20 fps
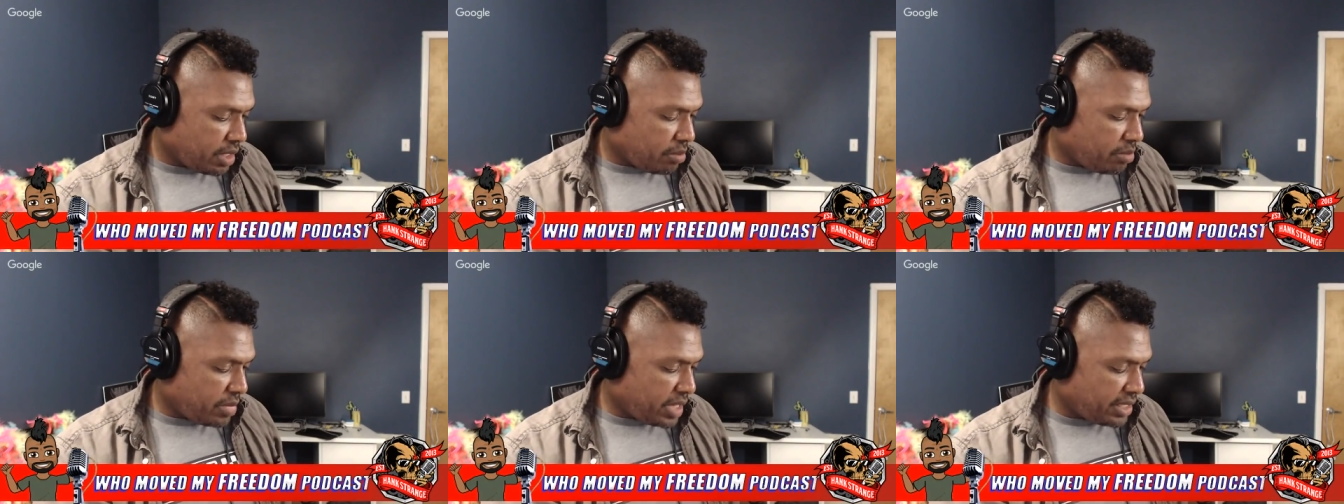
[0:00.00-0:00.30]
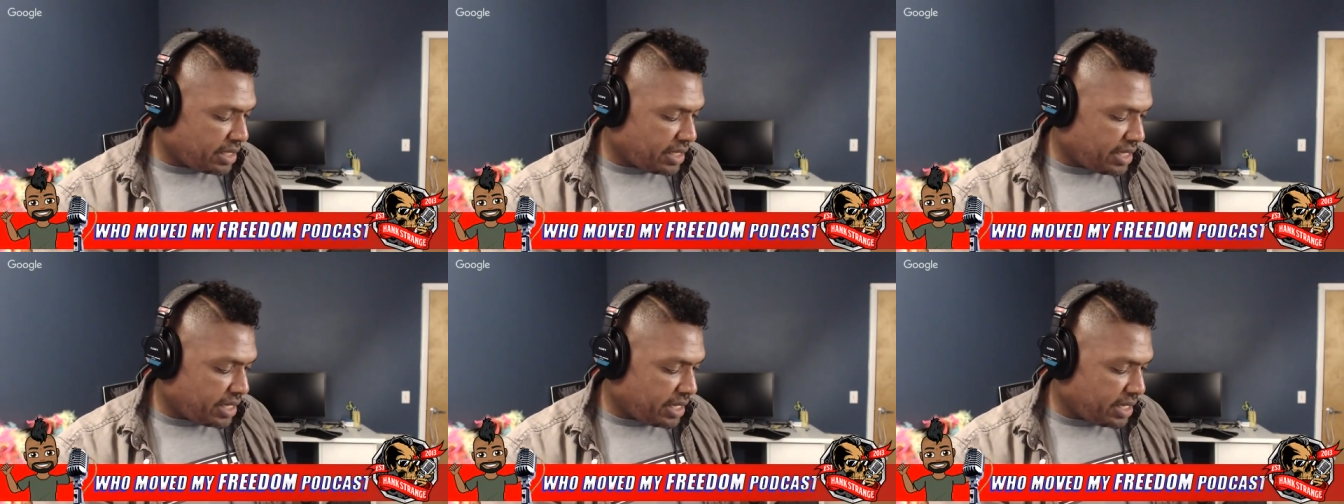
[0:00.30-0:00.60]

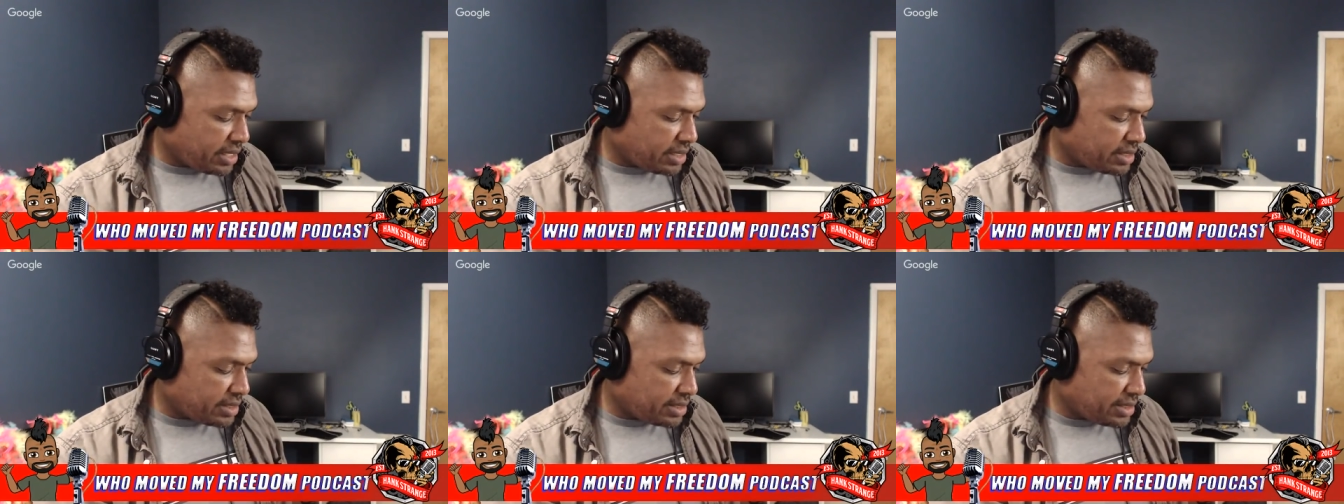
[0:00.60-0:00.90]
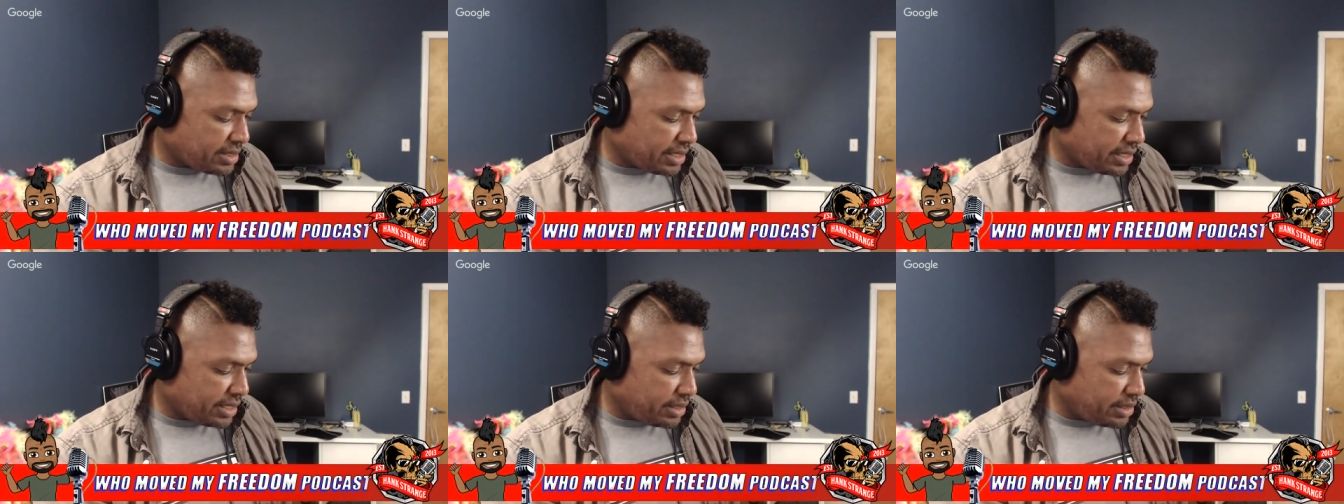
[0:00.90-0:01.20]
Magnetic
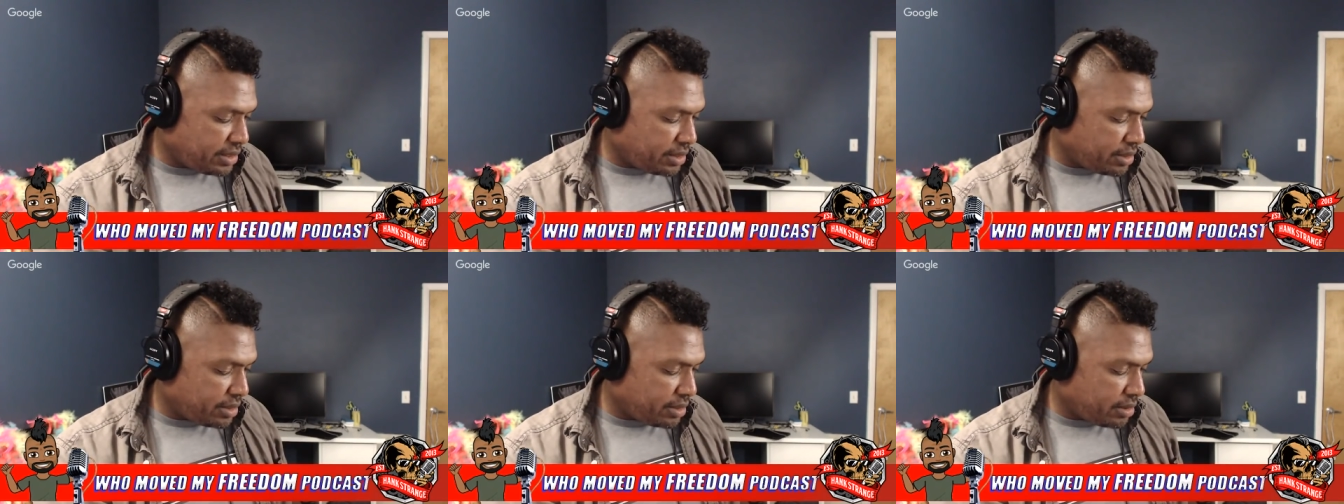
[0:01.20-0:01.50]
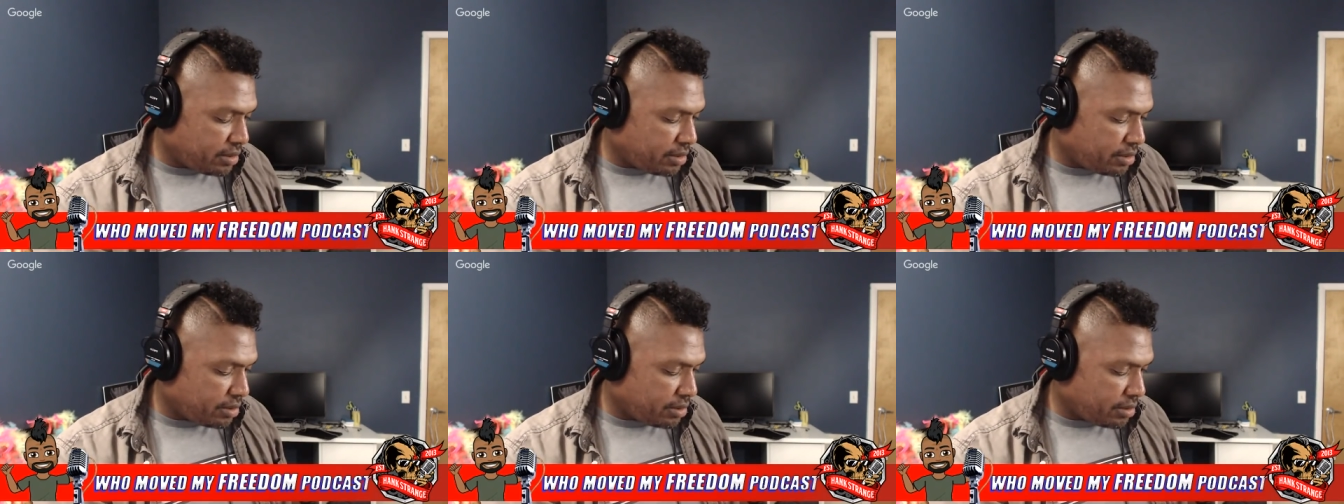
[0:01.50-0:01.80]

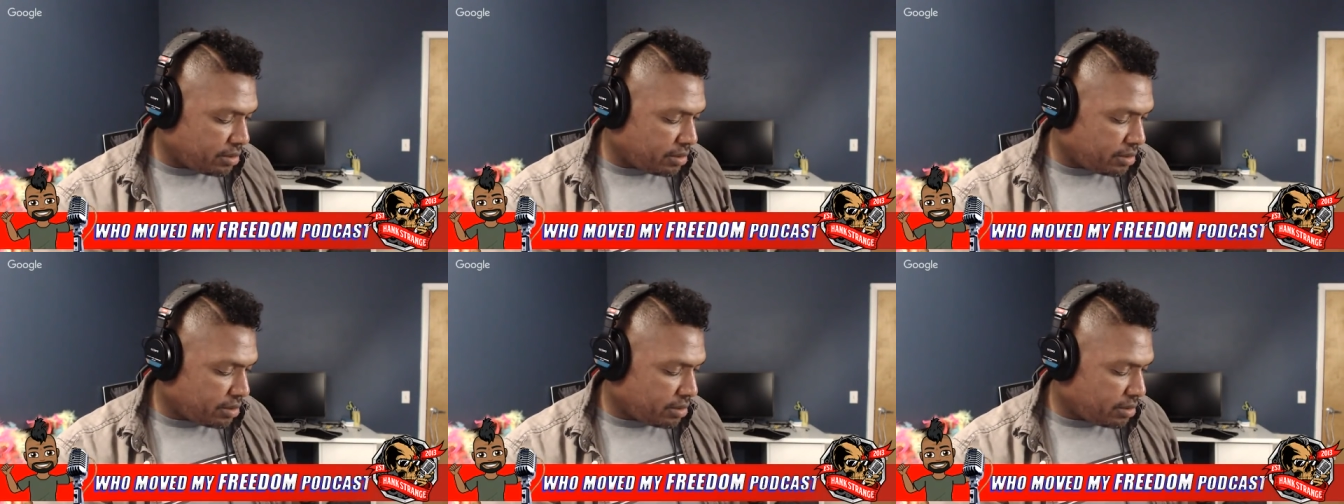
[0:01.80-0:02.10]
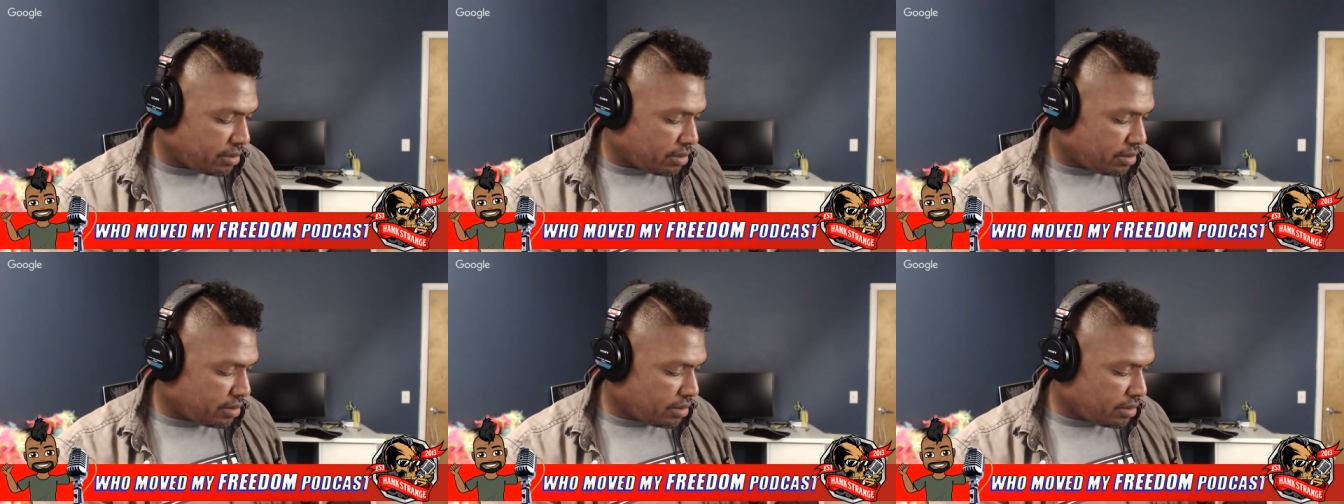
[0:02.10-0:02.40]
cylinder,
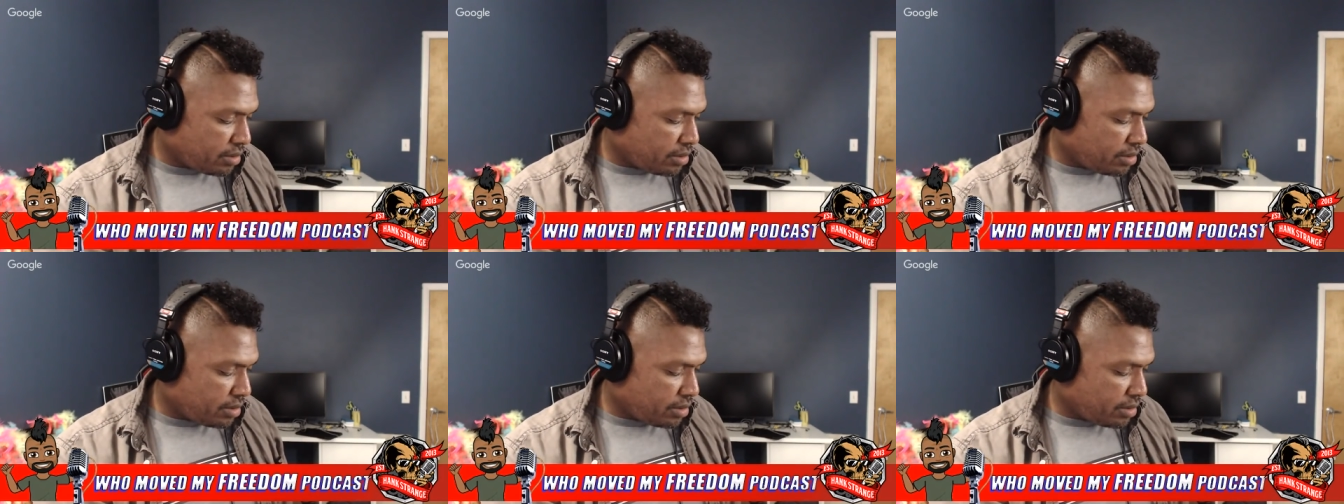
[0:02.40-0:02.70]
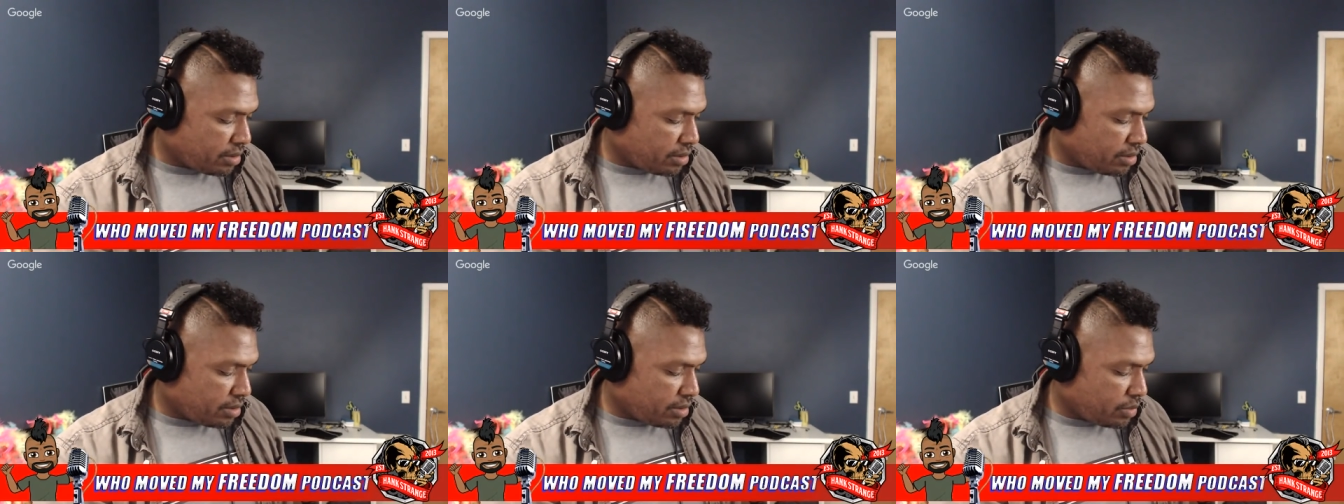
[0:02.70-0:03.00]

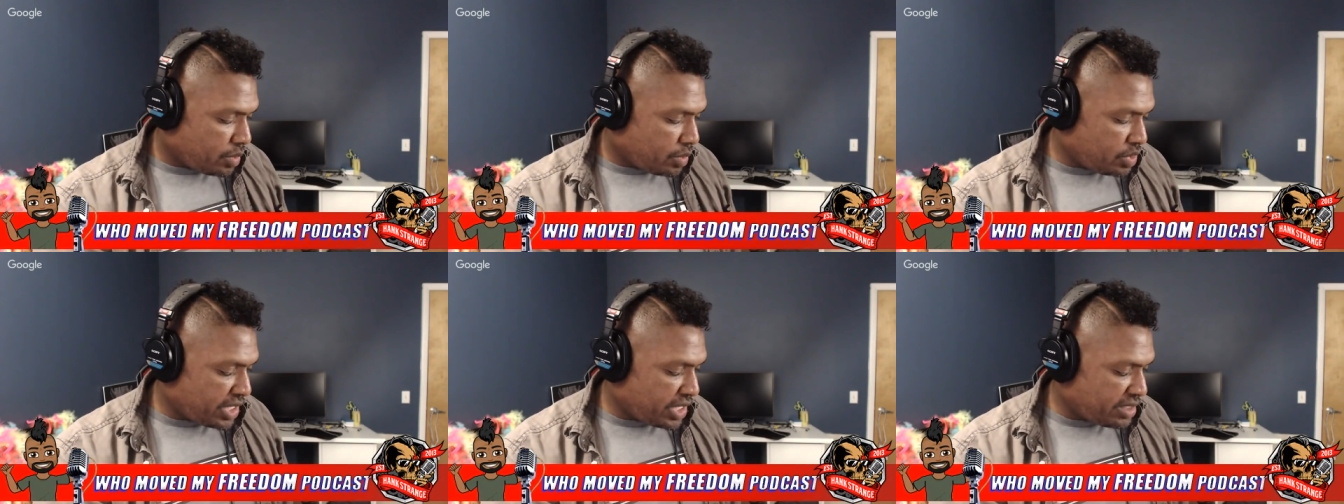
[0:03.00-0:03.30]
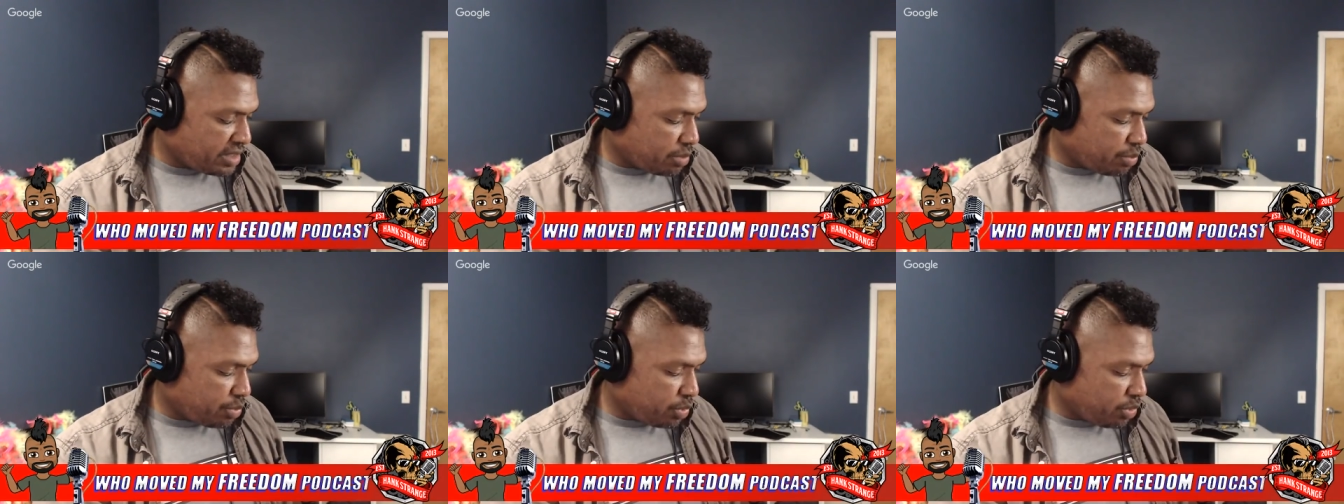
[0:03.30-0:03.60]
which
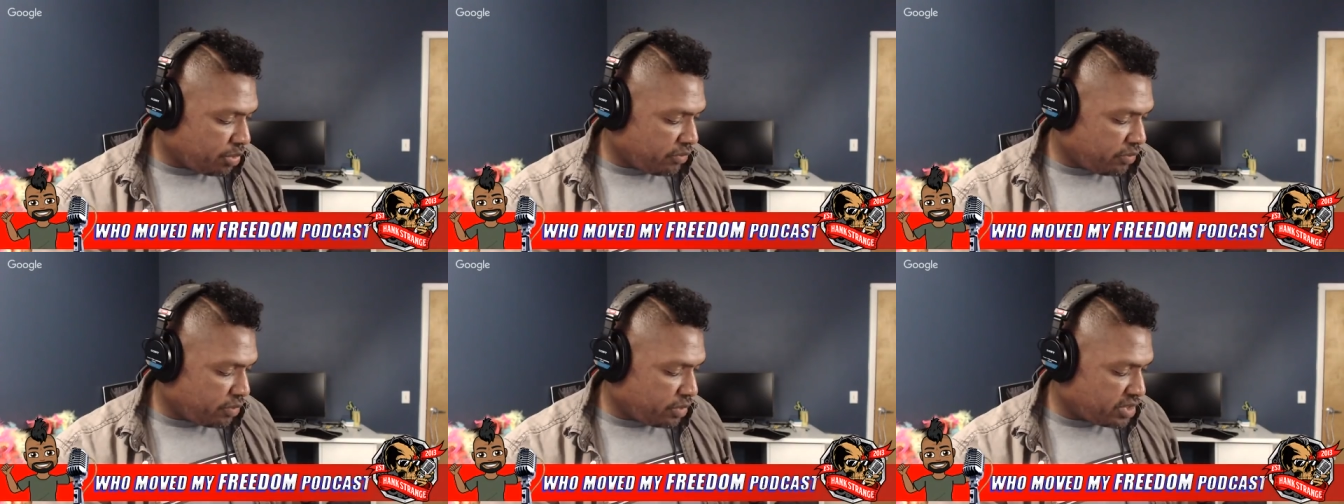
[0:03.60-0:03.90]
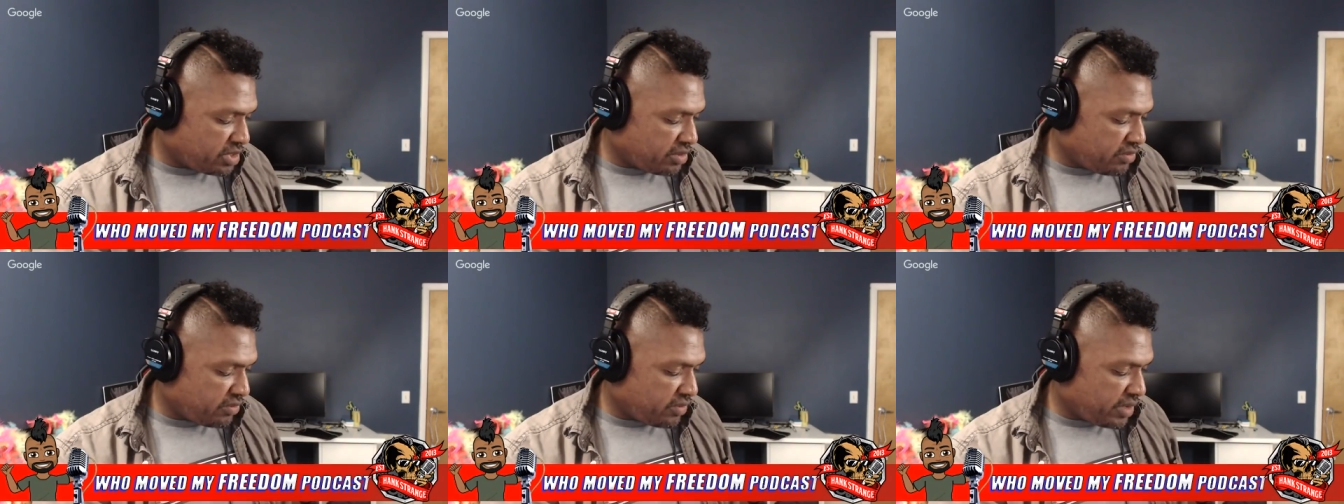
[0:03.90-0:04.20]
has a pull force